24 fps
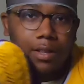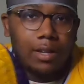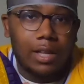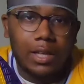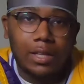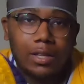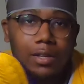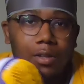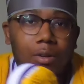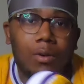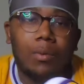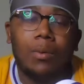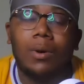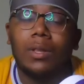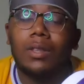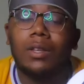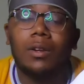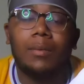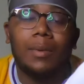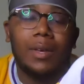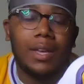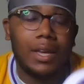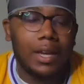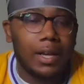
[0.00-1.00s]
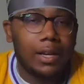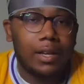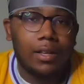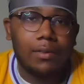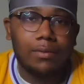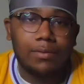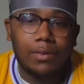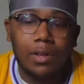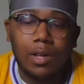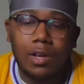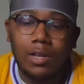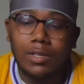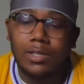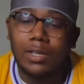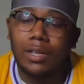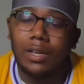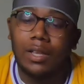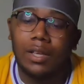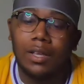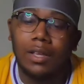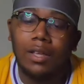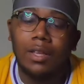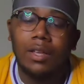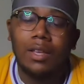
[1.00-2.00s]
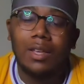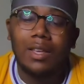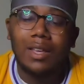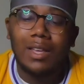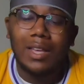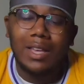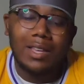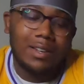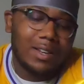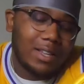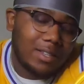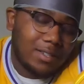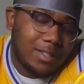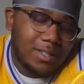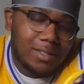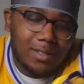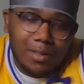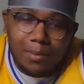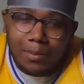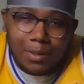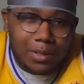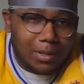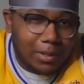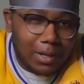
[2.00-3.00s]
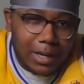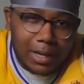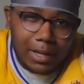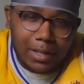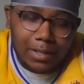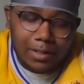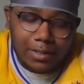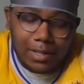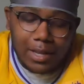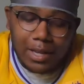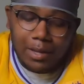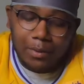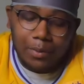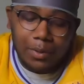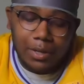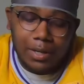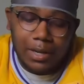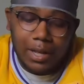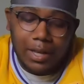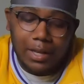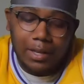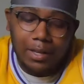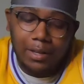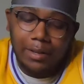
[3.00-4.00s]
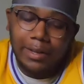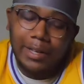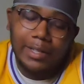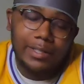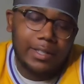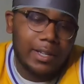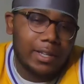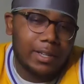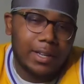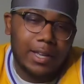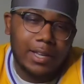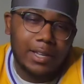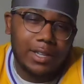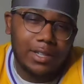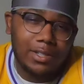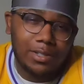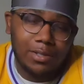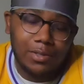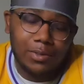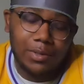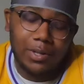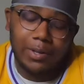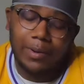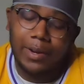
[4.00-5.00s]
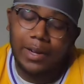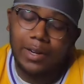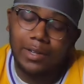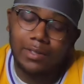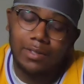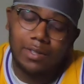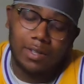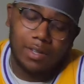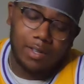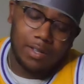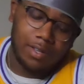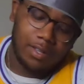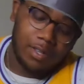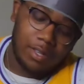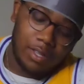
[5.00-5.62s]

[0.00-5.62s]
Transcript: Like, you don't want there to be any flaws in it. And that's just something you gotta take with Nike. You gotta take Nike shoes with a grain of salt.